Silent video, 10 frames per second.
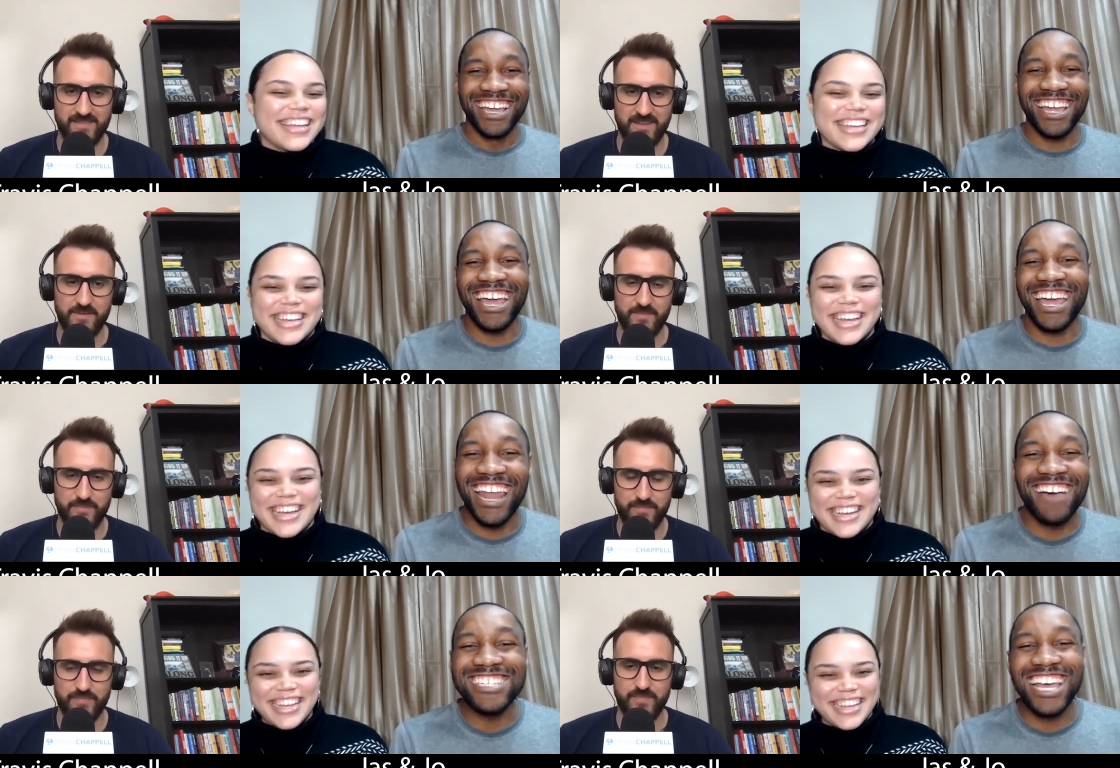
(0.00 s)
Speaker 1: and
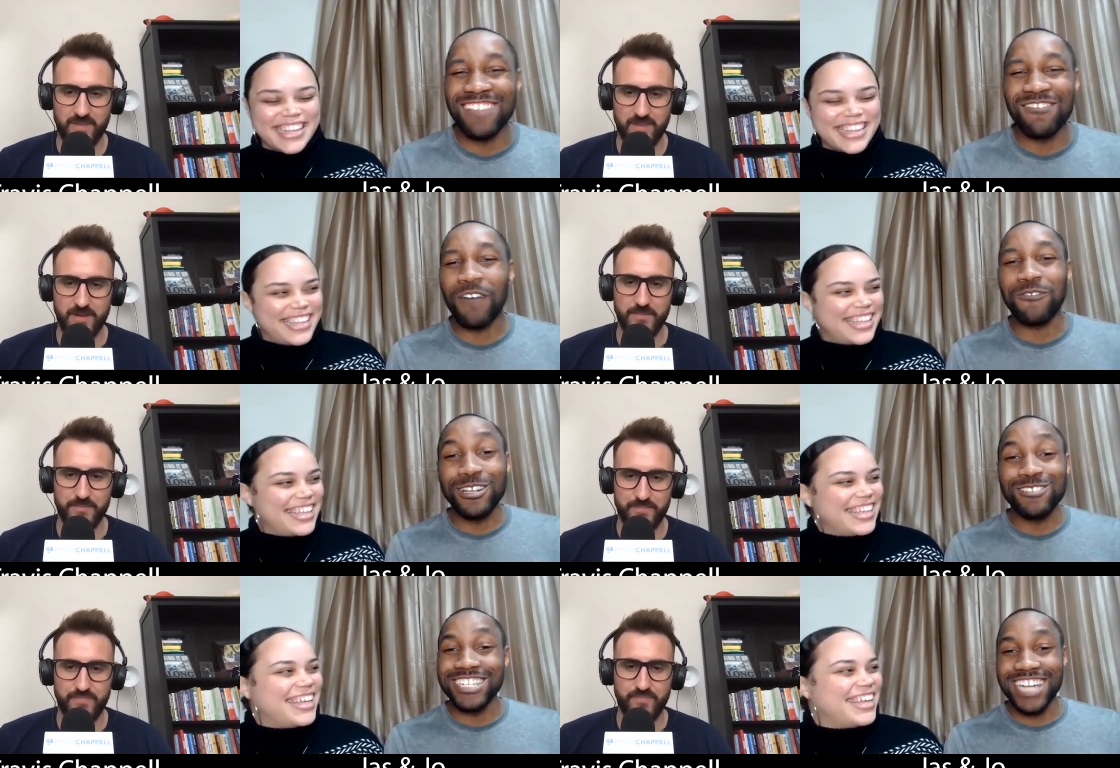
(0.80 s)
that was like my first
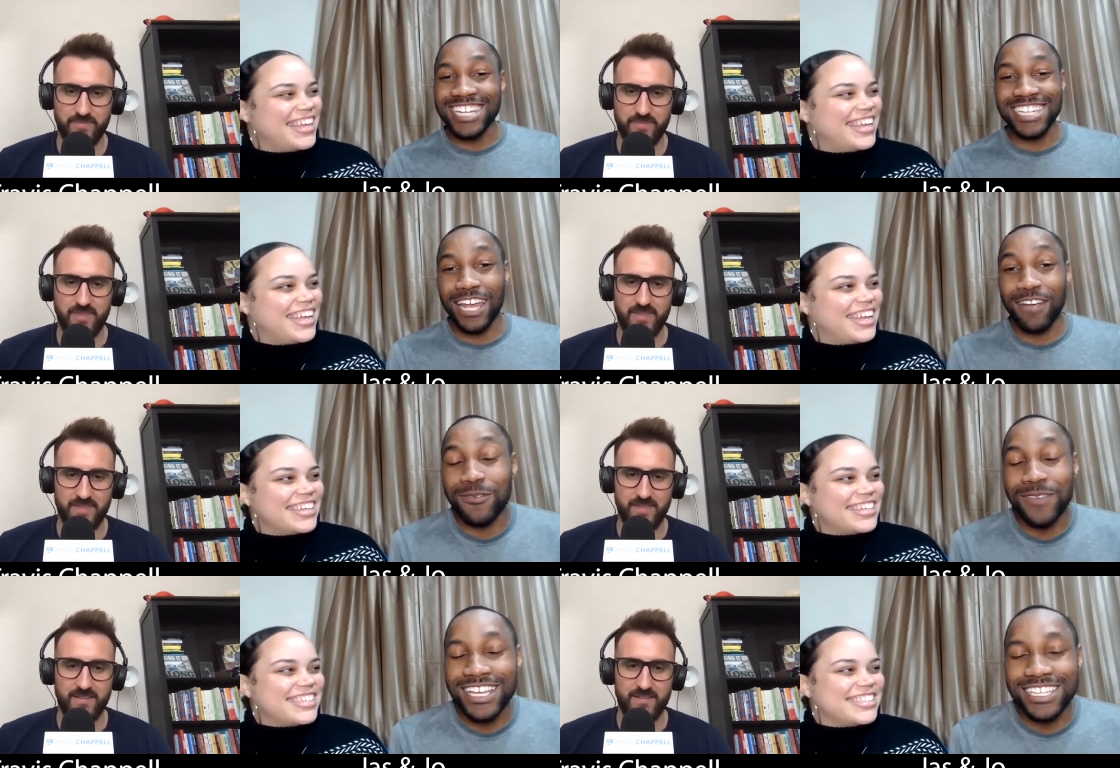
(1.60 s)
rejection ever
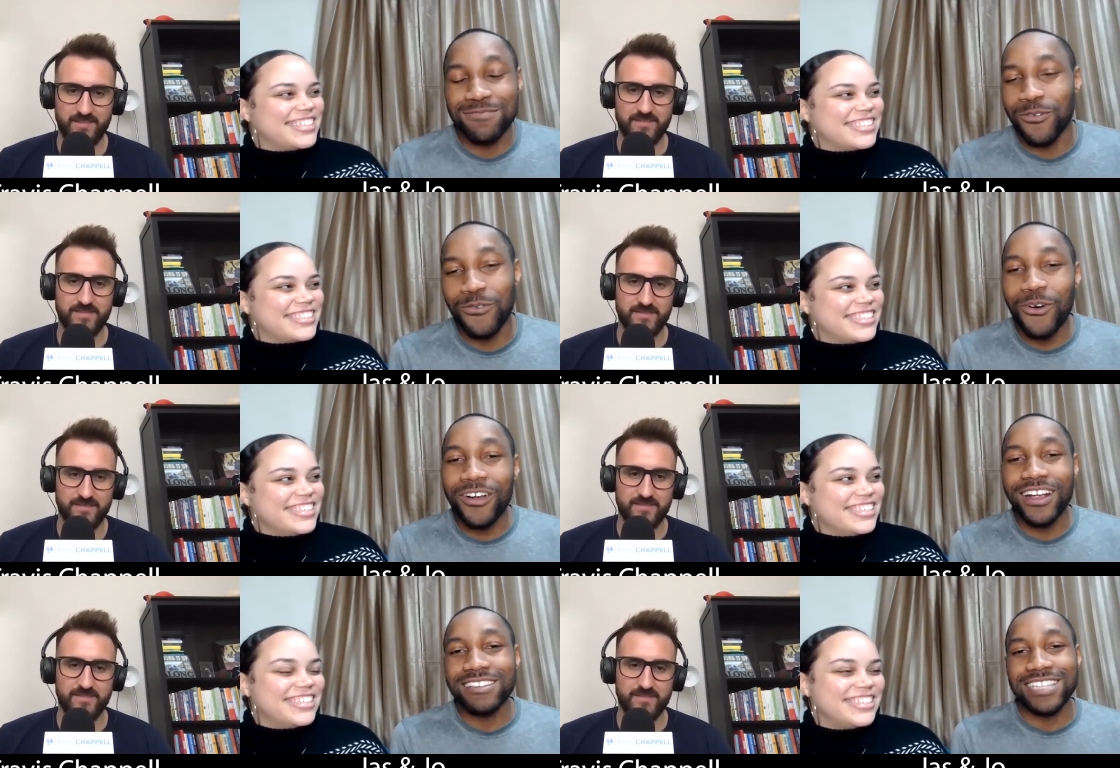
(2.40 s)
because before
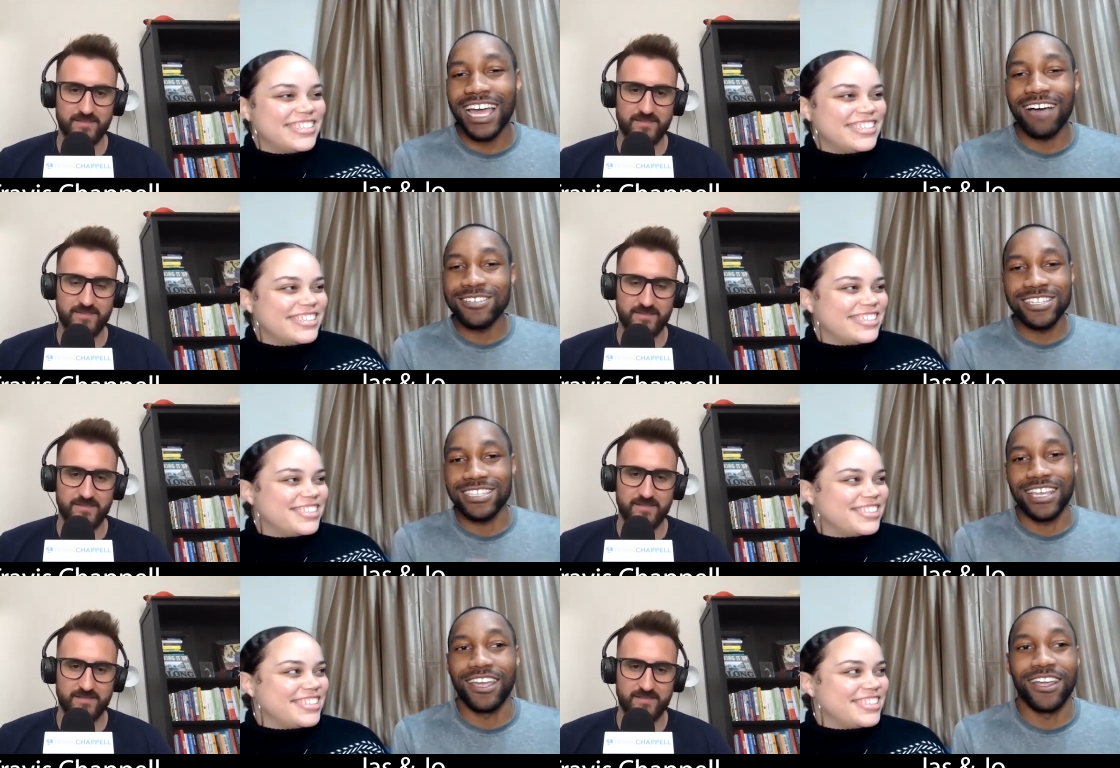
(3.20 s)
it was like I was just
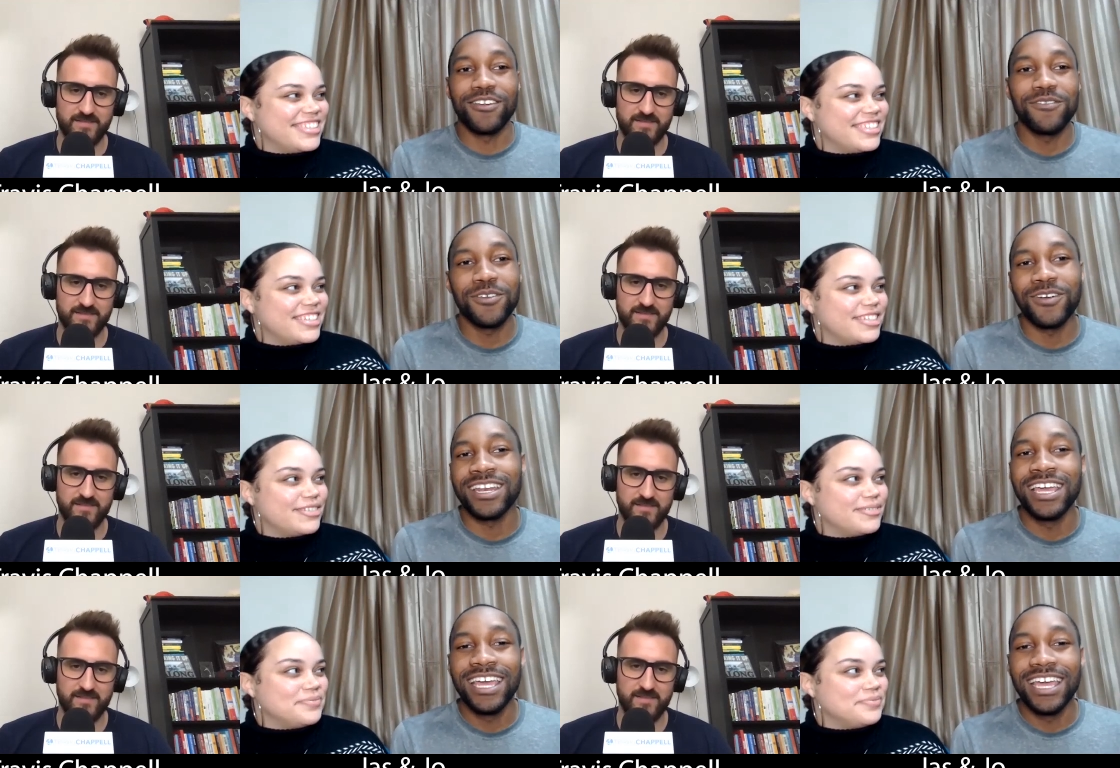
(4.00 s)
interviewing
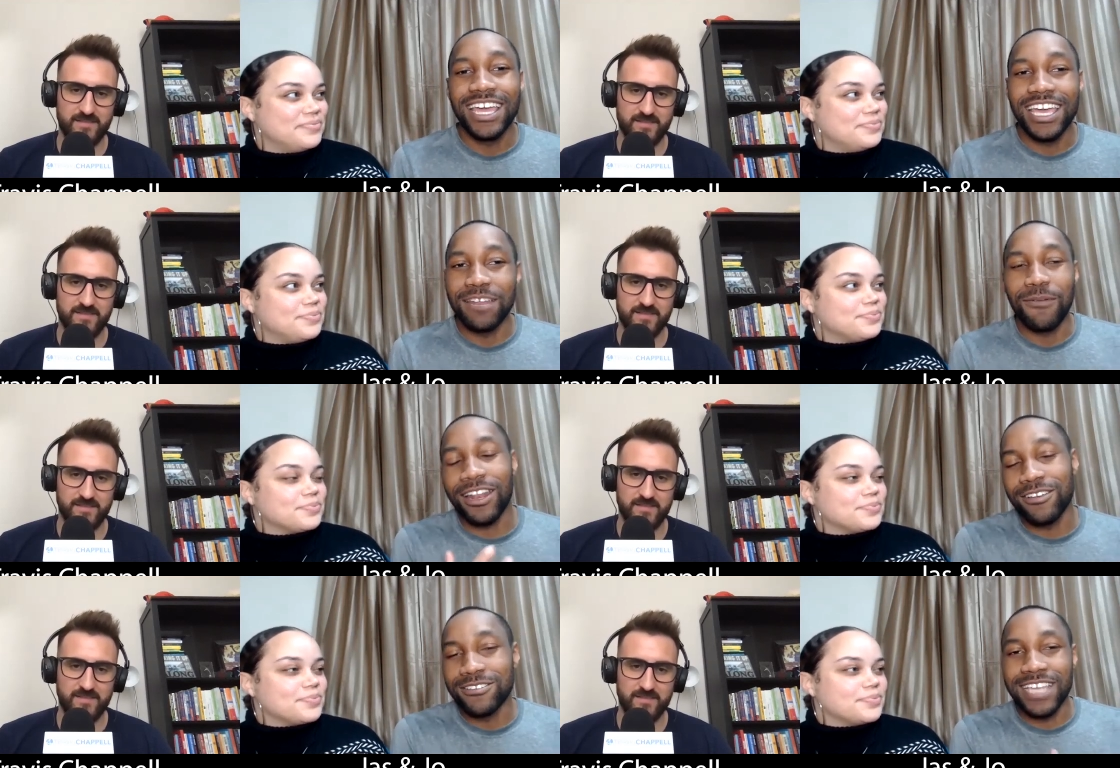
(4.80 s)
anybody
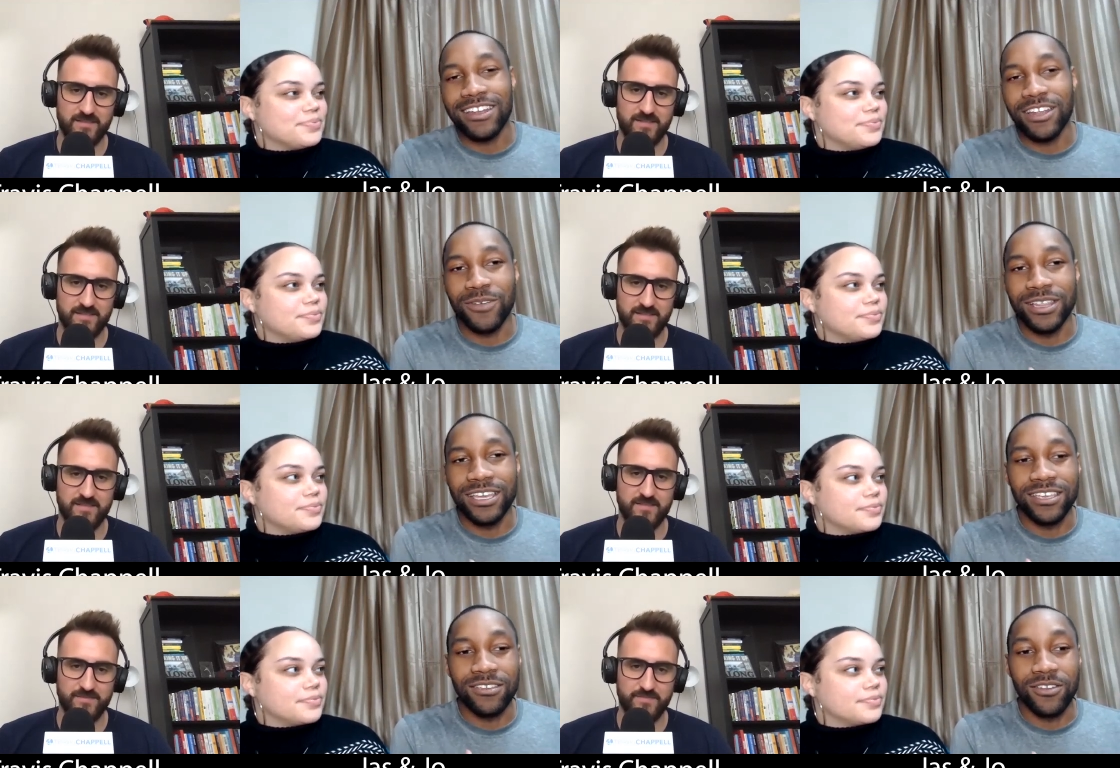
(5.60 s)
who sounded really,
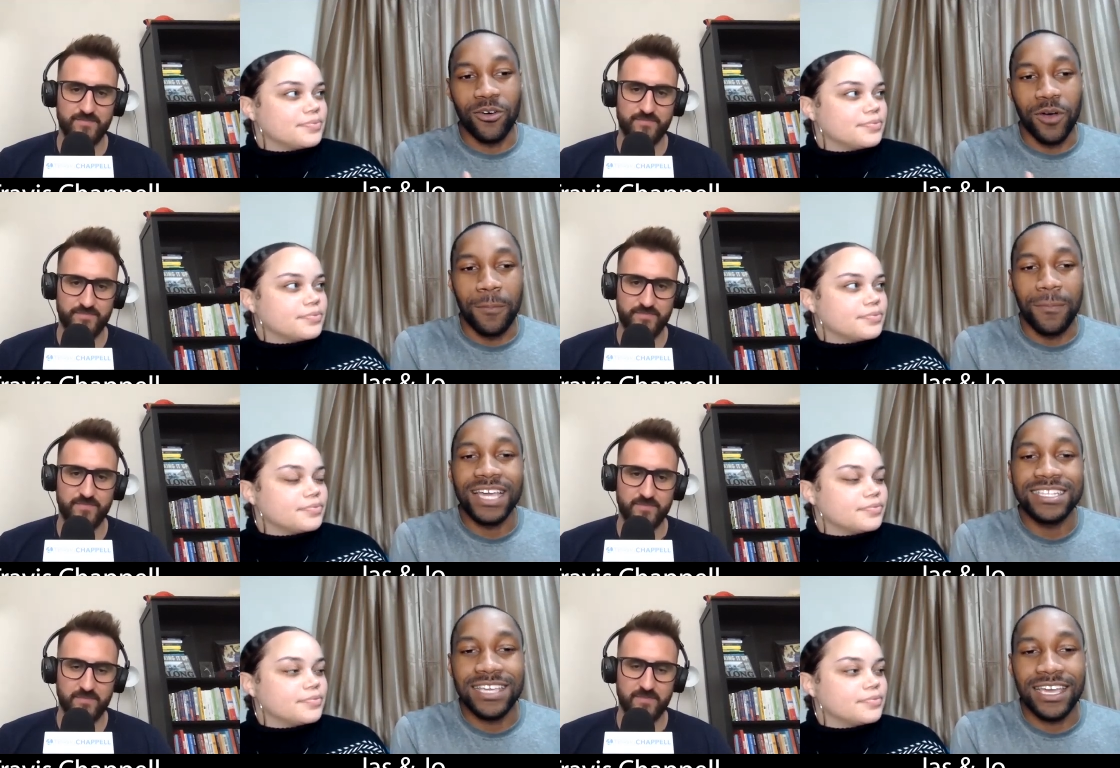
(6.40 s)
you know, amazing.